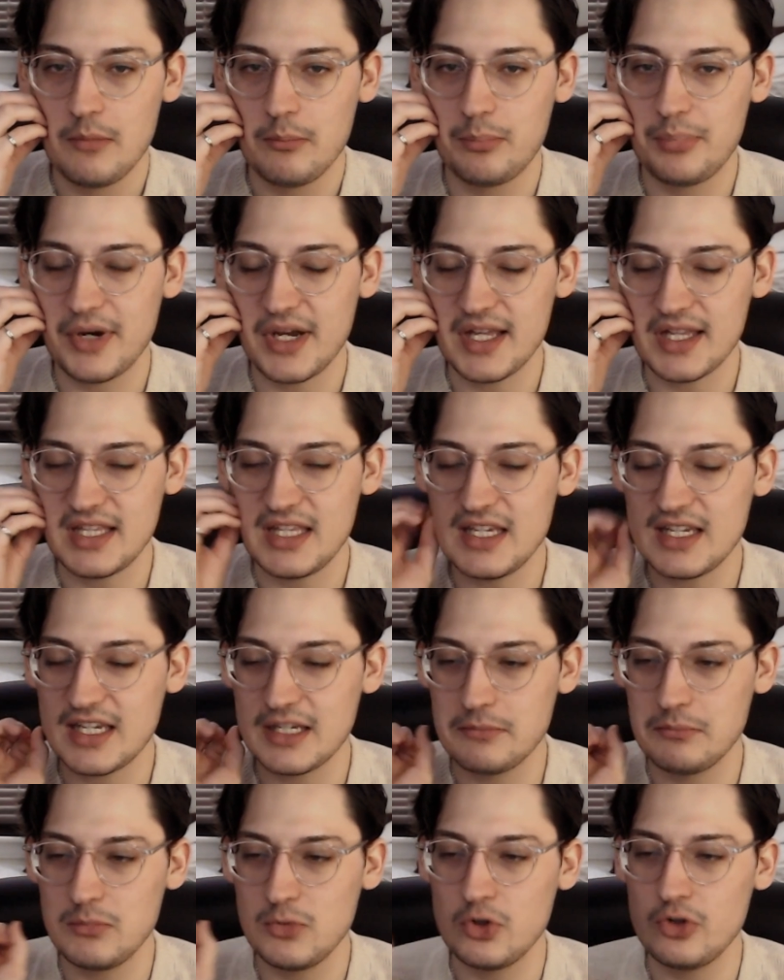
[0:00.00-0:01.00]
but he
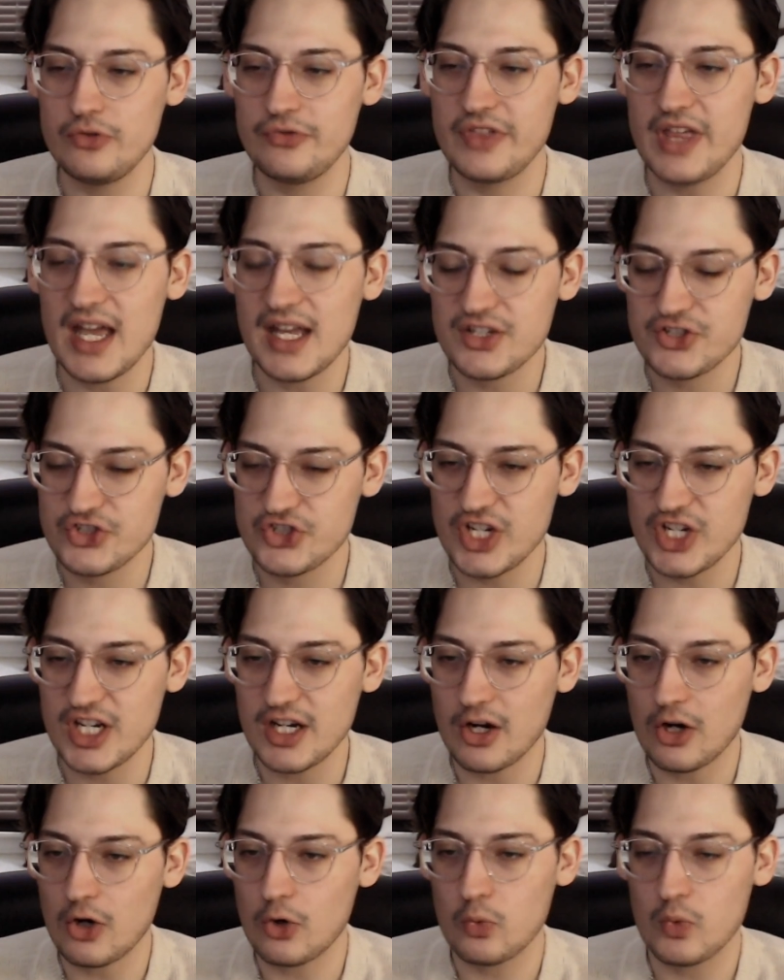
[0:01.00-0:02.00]
can move that
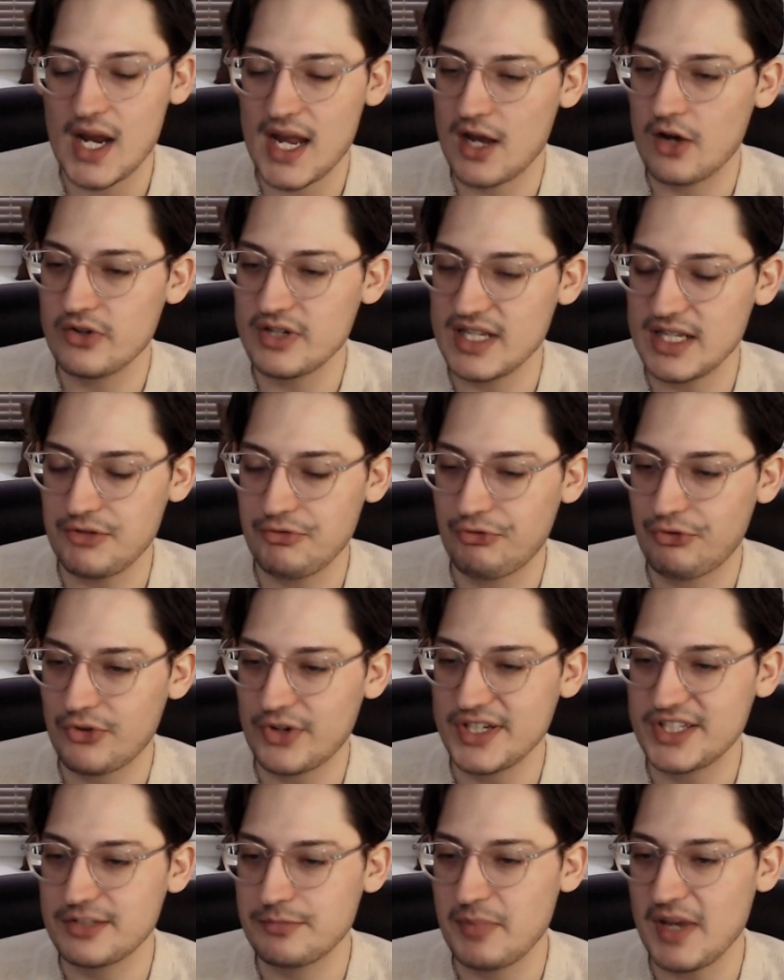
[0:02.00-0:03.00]
shit around in
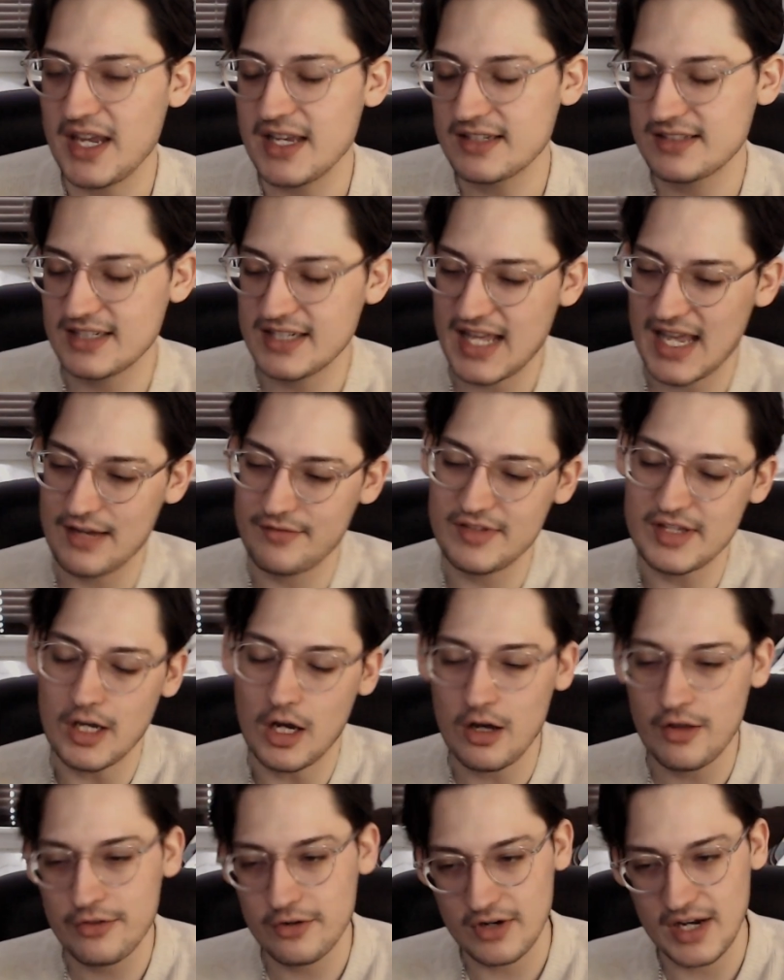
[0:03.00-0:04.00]
free space and have the
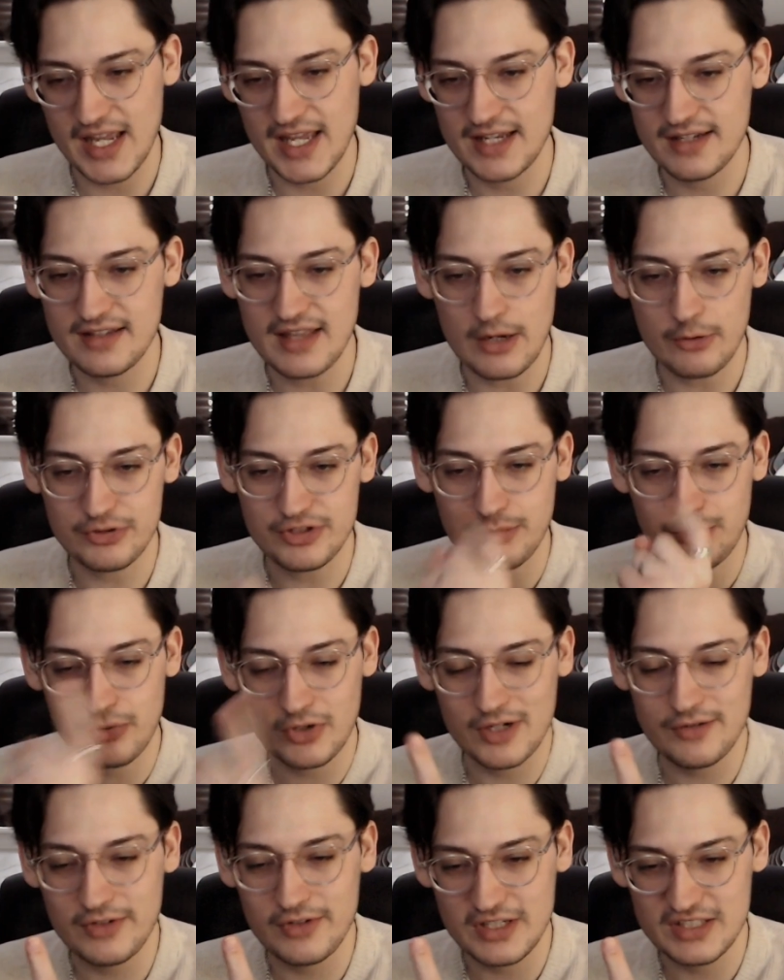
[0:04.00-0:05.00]
other end that was
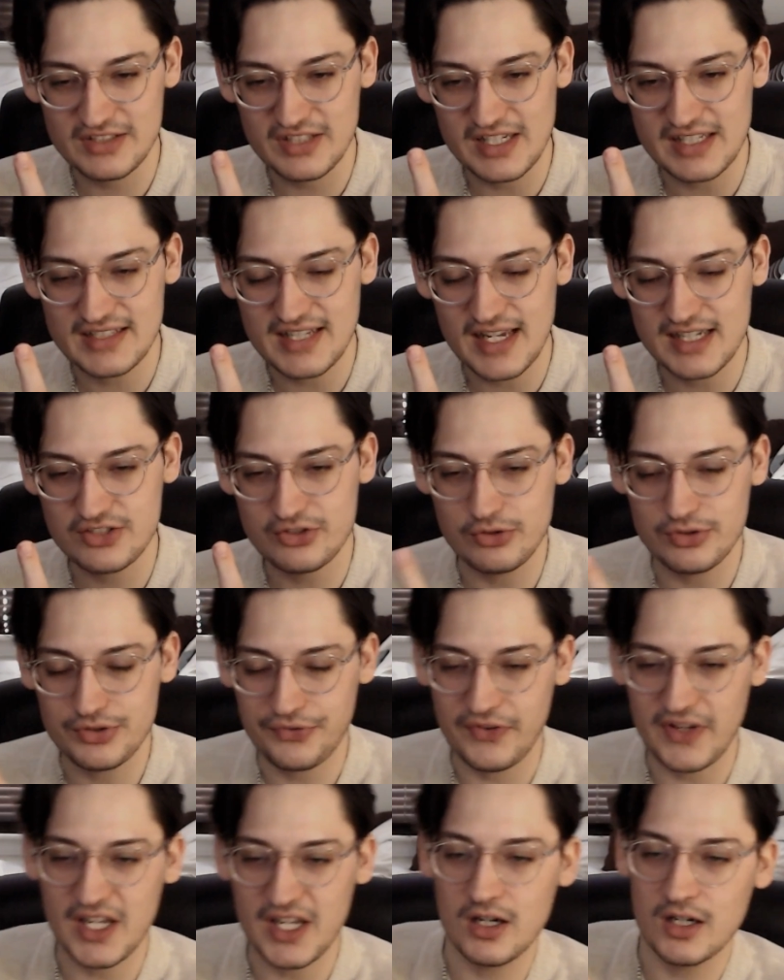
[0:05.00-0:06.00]
previously attached to his
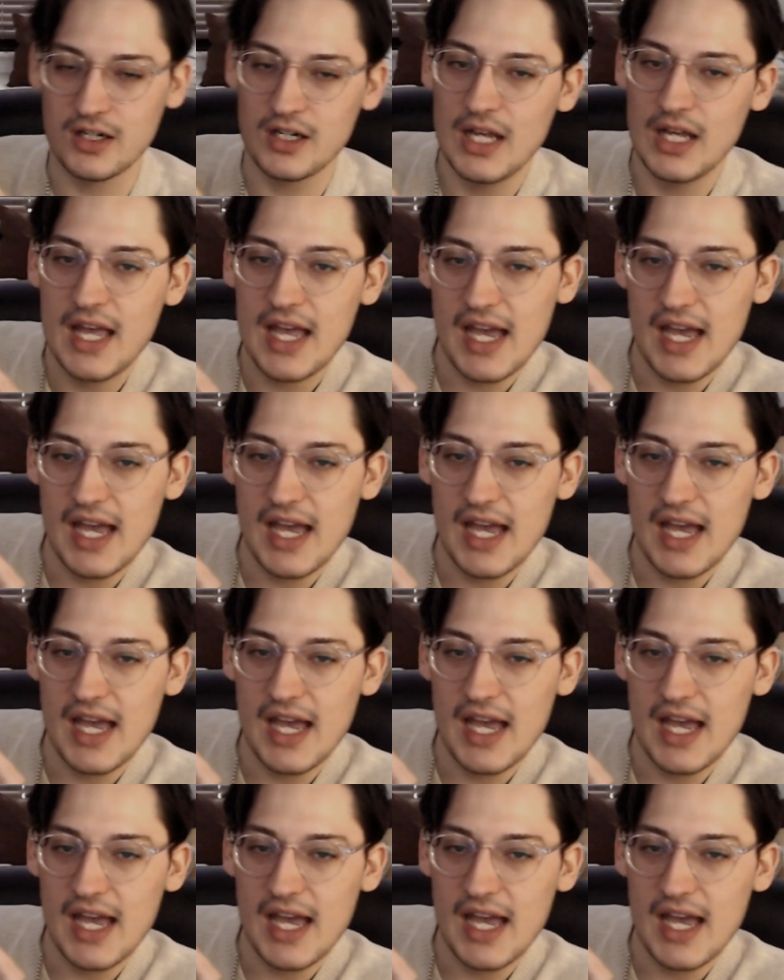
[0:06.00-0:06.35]
finger